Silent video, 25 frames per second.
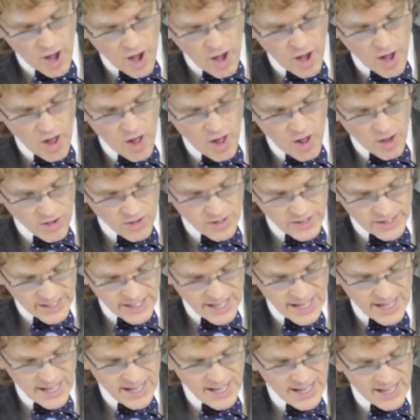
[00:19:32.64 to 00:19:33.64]
all
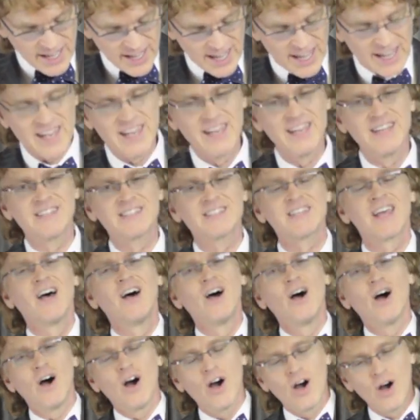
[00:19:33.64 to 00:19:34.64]
ye his
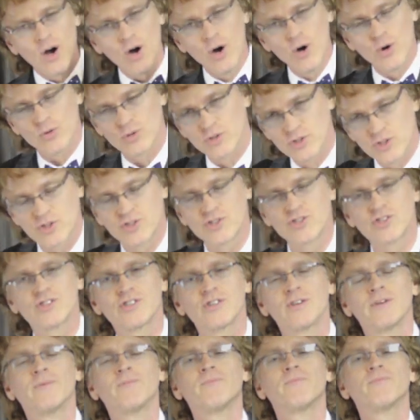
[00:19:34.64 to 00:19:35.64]

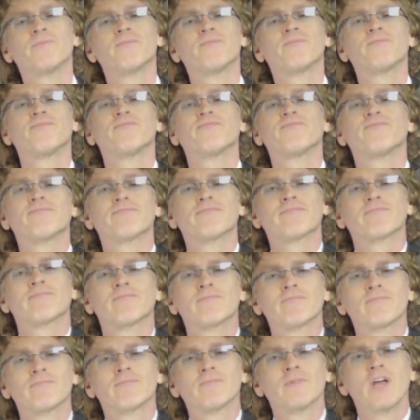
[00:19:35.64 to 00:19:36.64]
hosts
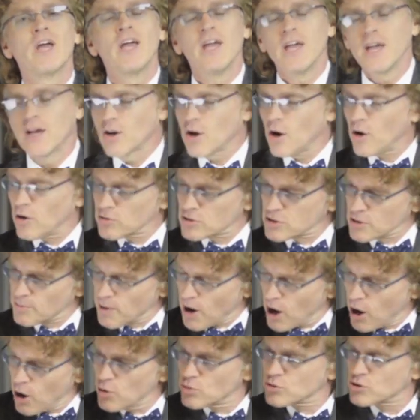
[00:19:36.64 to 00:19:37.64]
he calls them
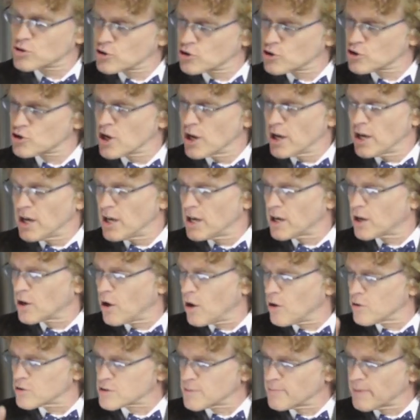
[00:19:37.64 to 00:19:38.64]
hosts he
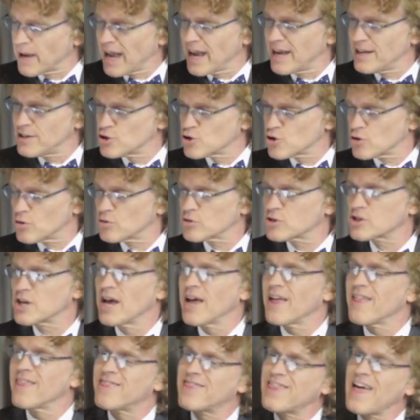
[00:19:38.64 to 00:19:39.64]
calls them angels
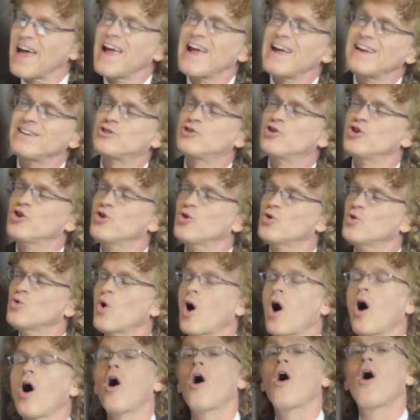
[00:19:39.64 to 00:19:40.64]
they
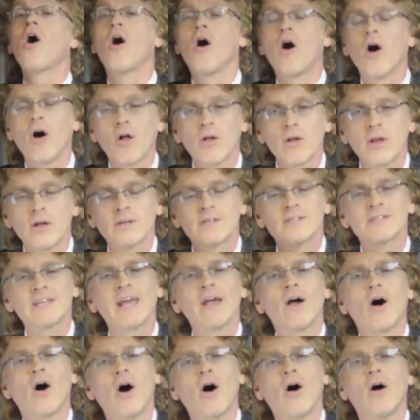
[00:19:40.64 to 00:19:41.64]
do all
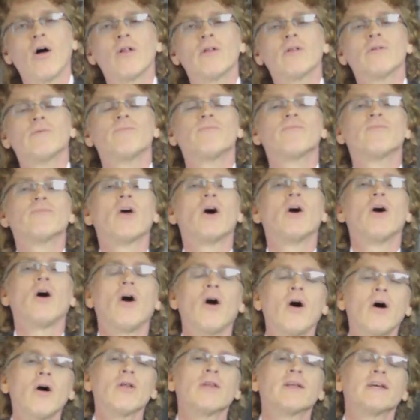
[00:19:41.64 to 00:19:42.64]
say all
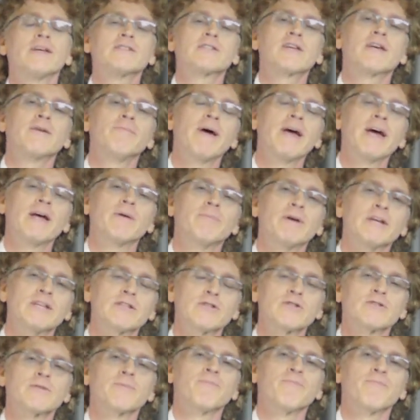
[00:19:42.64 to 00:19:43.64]
all his
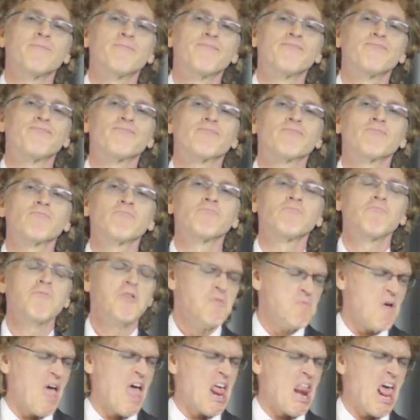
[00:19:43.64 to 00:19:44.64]
commandments.
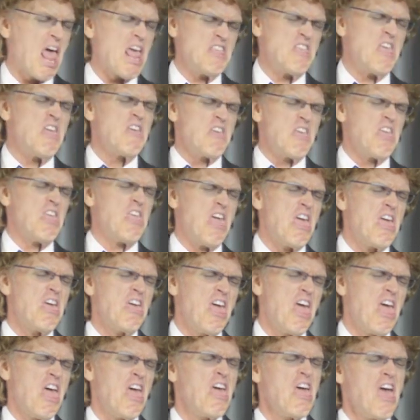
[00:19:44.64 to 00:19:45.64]
Man, I,
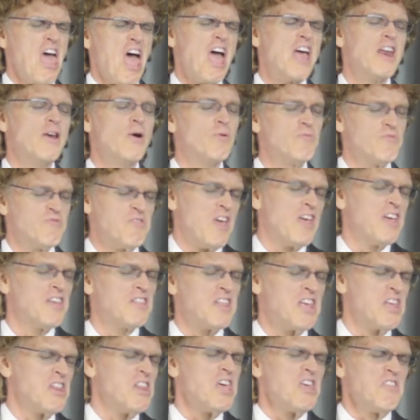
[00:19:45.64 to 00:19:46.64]
I don't
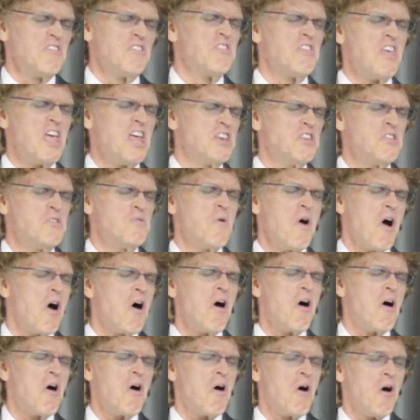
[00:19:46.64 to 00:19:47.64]
think that they do
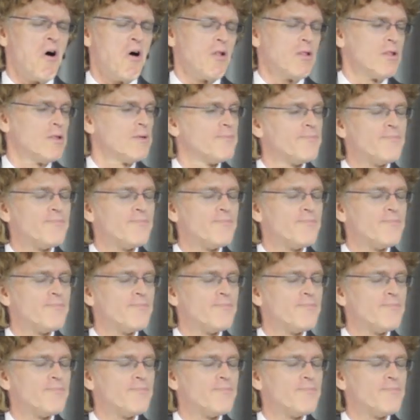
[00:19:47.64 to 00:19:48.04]
all.